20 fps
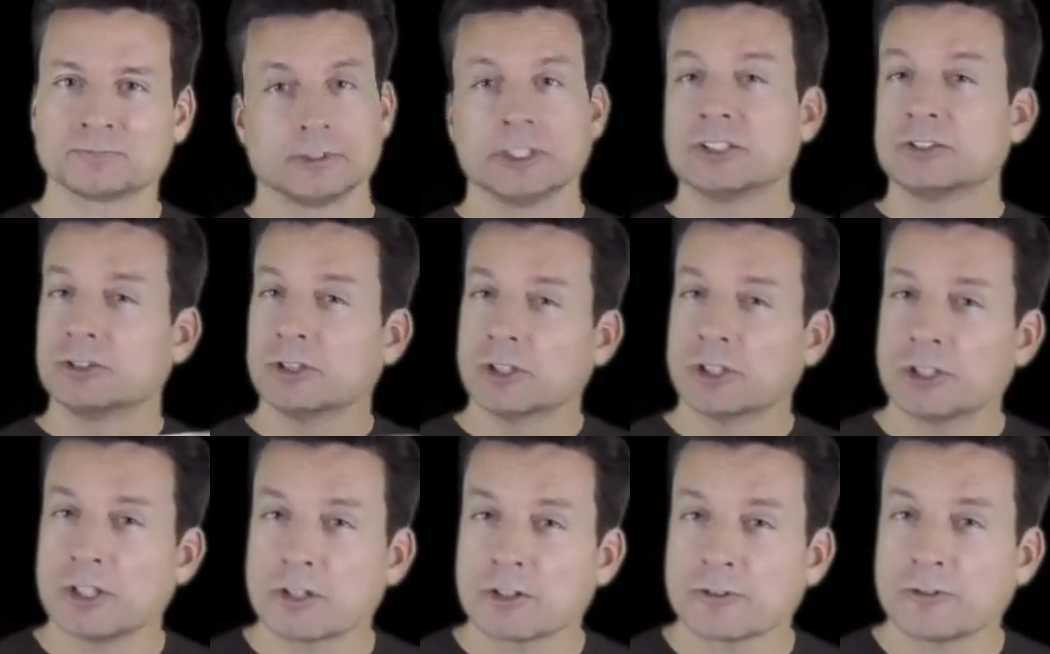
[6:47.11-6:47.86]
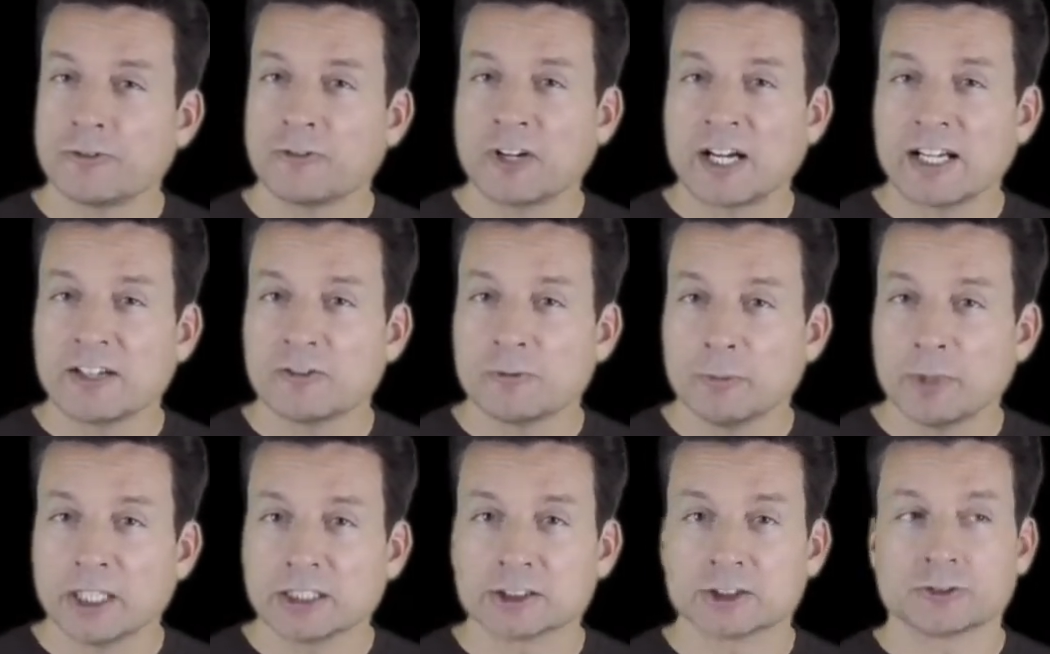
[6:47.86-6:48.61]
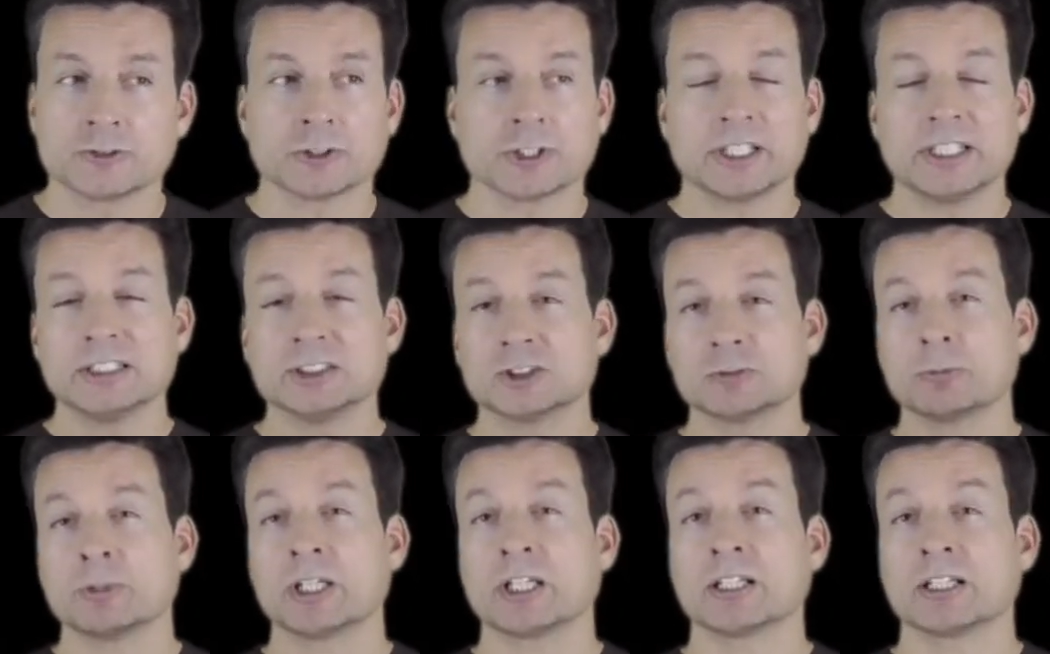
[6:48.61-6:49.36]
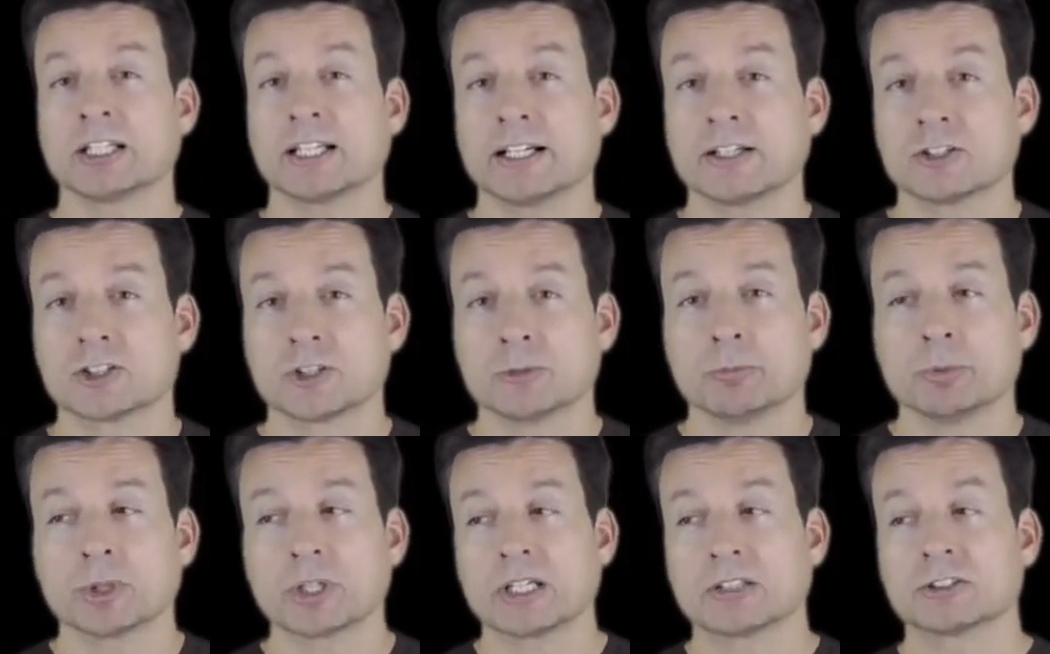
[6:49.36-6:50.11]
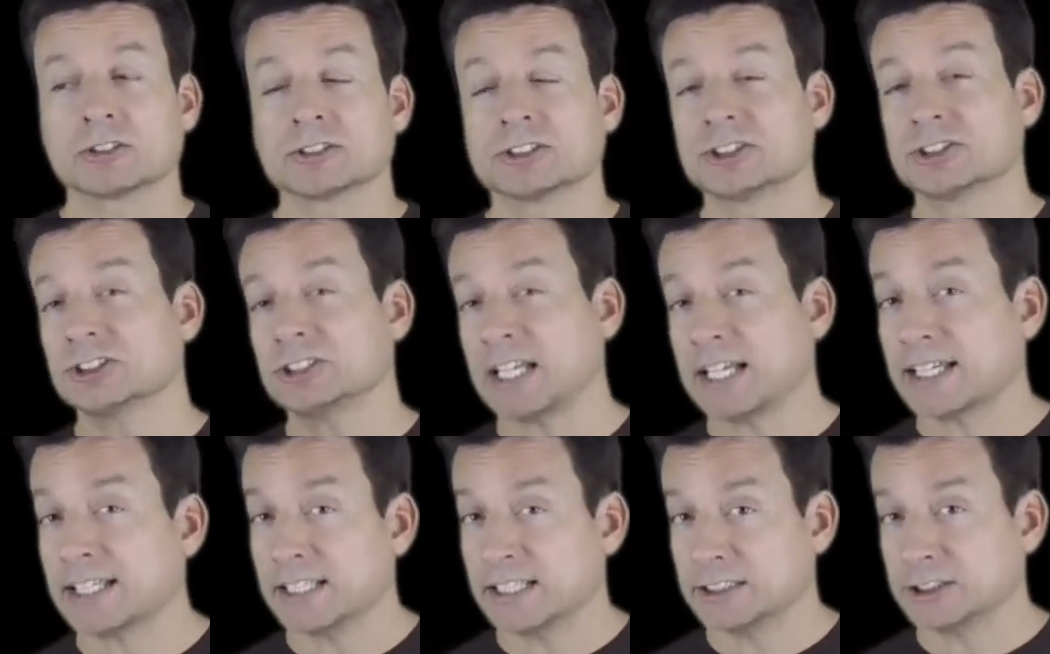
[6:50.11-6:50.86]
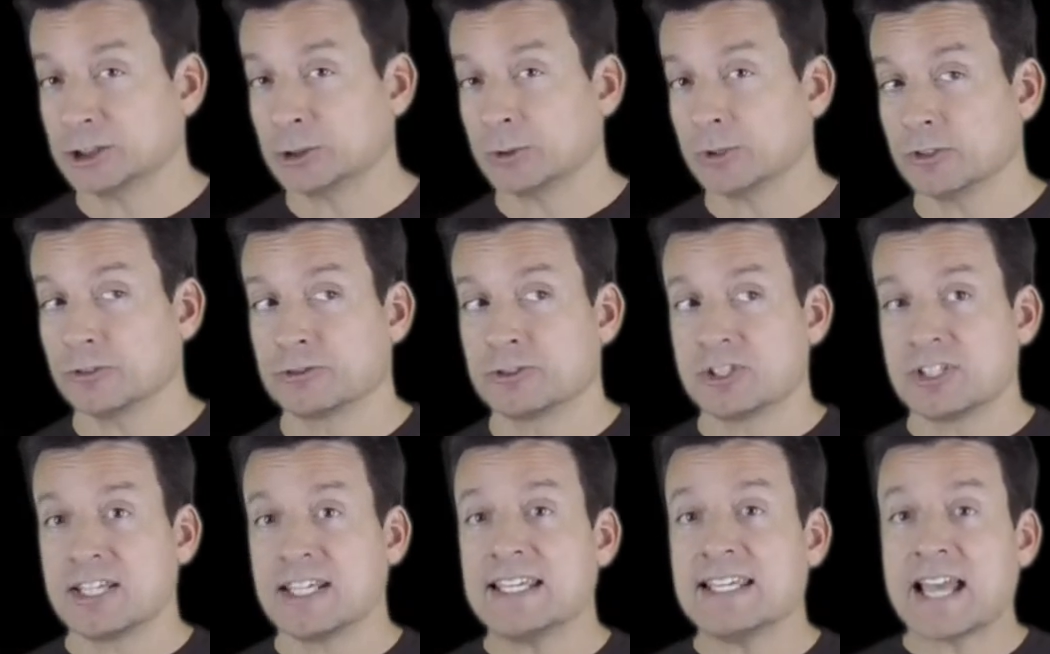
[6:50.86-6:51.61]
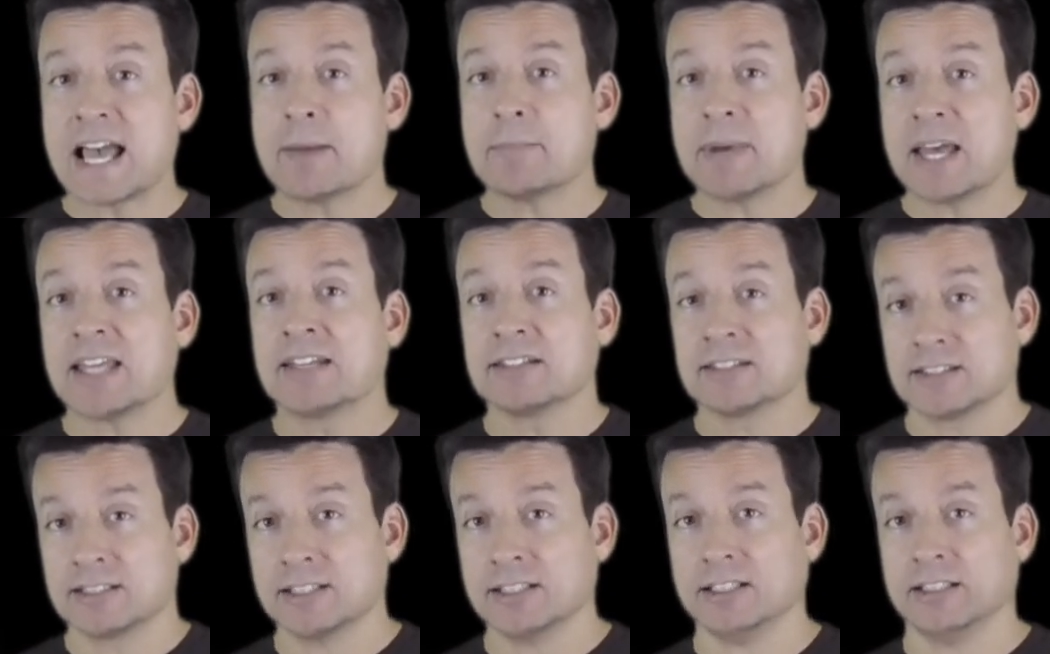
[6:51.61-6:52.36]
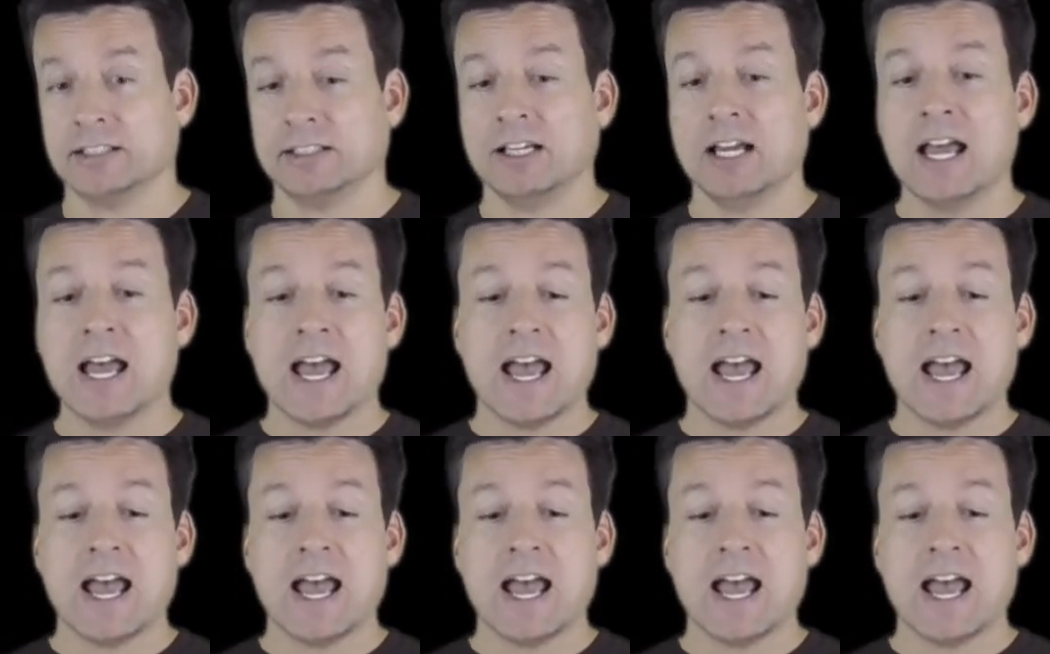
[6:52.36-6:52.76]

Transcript: It took another 5 months for Eastman and Laird to put out their second issue of TMNT,